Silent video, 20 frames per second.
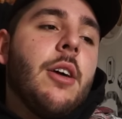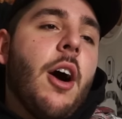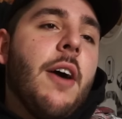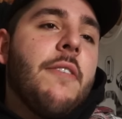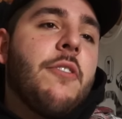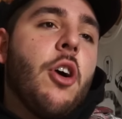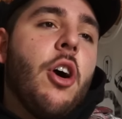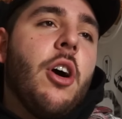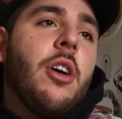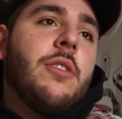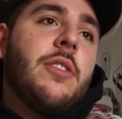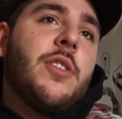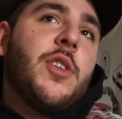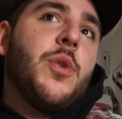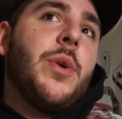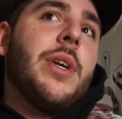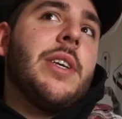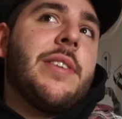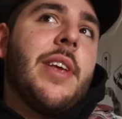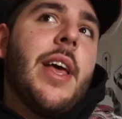I've got
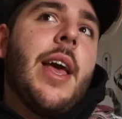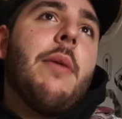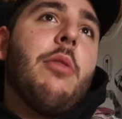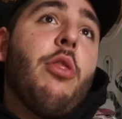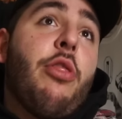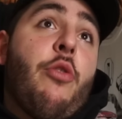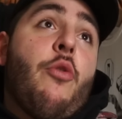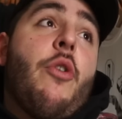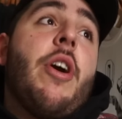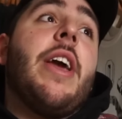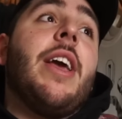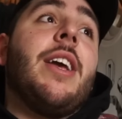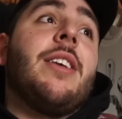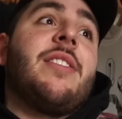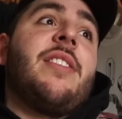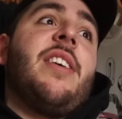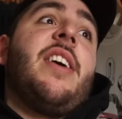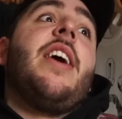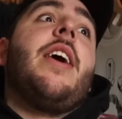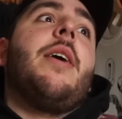three
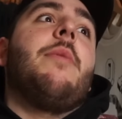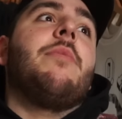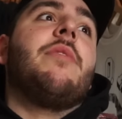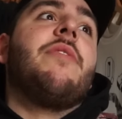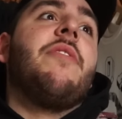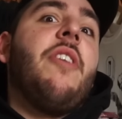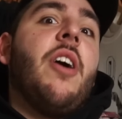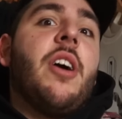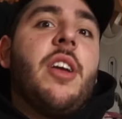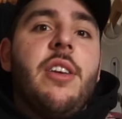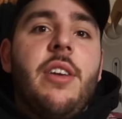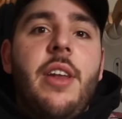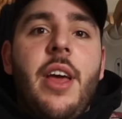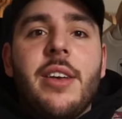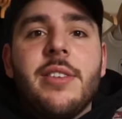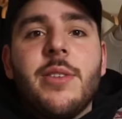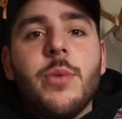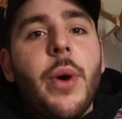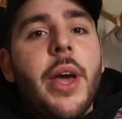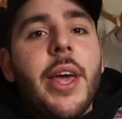exams fucking
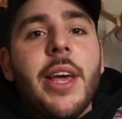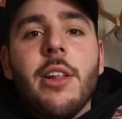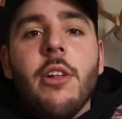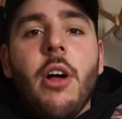next week.